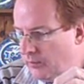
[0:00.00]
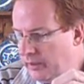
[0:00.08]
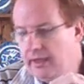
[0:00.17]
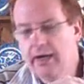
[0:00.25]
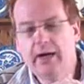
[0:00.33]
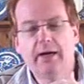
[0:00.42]

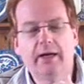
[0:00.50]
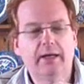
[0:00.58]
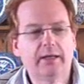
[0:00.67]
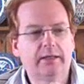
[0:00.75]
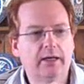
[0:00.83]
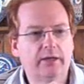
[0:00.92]
we are
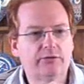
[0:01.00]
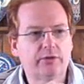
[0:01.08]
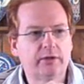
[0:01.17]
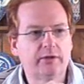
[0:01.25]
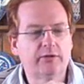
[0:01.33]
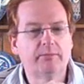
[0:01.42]
a
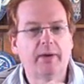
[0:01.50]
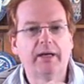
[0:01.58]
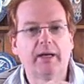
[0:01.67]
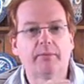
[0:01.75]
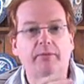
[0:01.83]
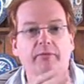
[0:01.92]
country that is
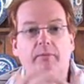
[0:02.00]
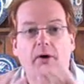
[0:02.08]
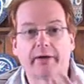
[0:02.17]
made up of